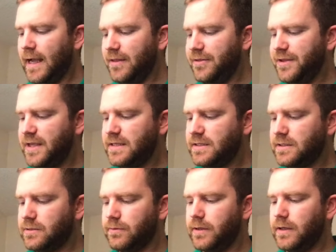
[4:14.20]

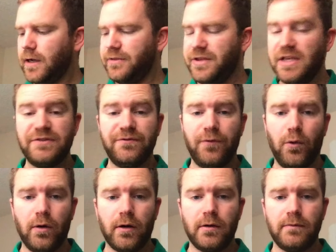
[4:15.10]
These
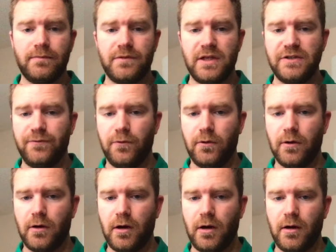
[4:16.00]
four
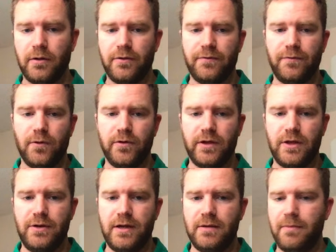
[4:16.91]
are the 4 that
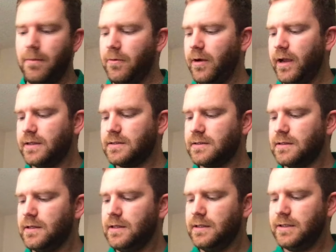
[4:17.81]
you need to memorize.
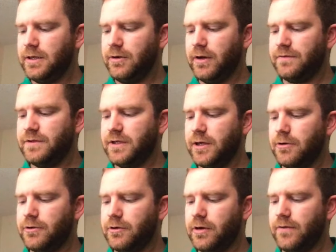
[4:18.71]
Degree of
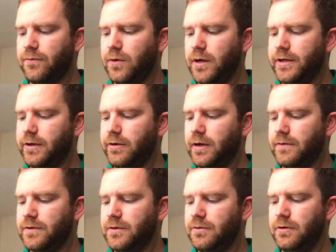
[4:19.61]
0, degree of 1, degree
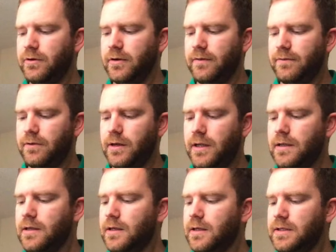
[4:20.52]
of 2, degree of
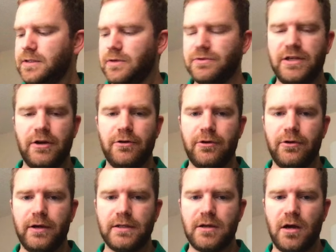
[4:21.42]
3. So 0
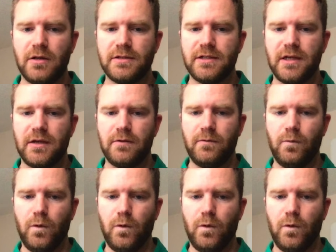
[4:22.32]
degree is constant,